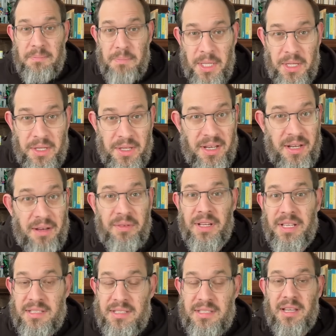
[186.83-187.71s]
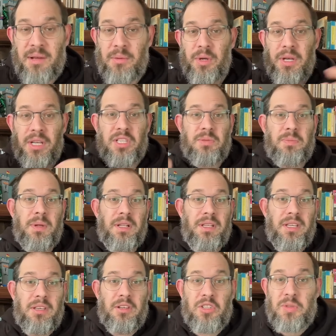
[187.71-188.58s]
billion of us. Someone is
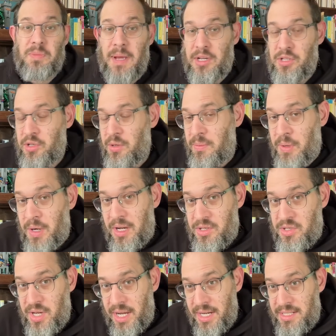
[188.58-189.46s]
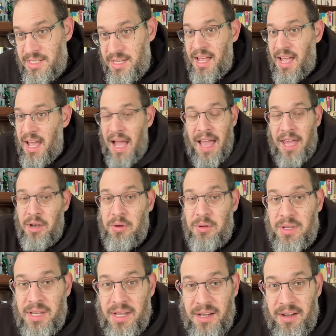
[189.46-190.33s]
building your special project. I don't
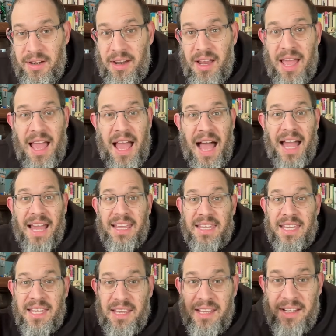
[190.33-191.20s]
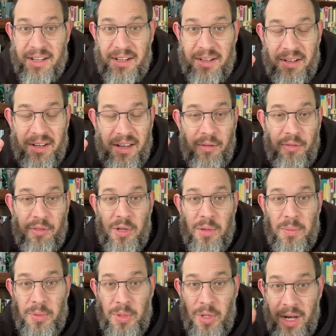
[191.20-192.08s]
care. I care if
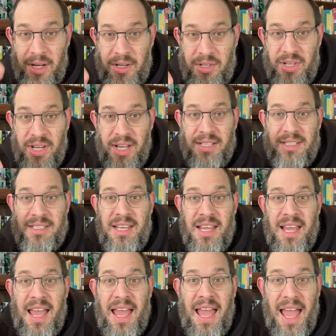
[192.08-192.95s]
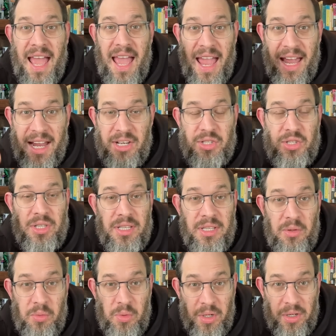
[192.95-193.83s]
your project actually
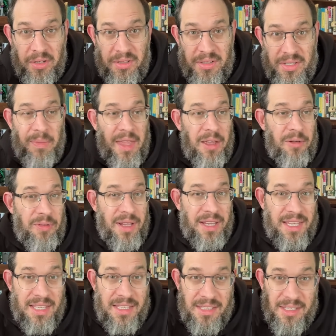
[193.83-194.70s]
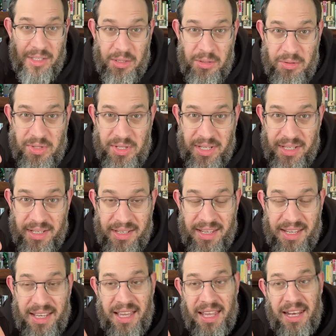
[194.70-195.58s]
works, if I can use it,
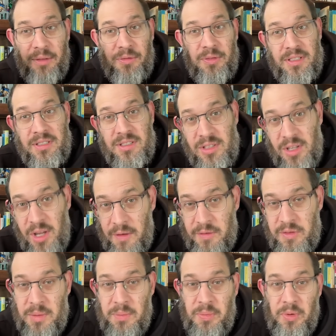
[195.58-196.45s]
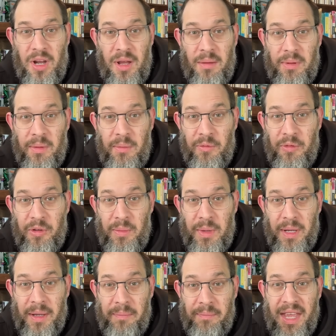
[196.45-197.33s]
and if it solves a problem for
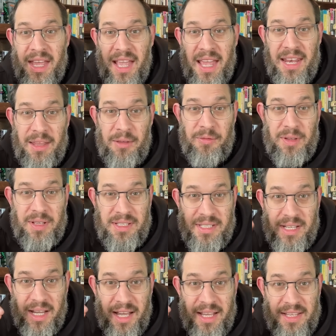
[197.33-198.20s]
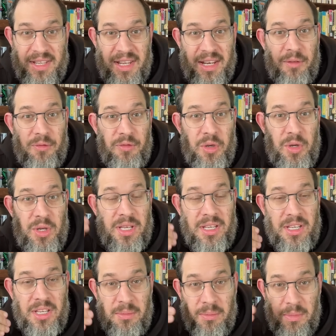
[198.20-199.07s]
me. And if it does, and if you
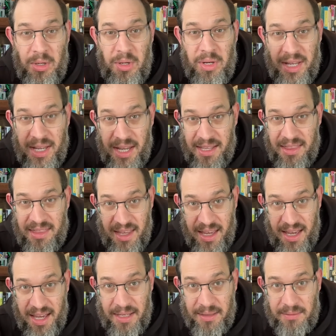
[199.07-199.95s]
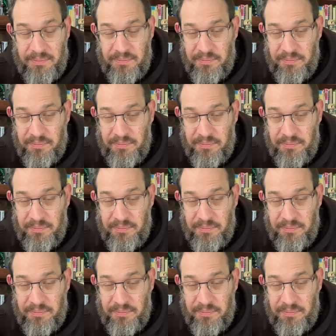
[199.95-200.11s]
can communicate that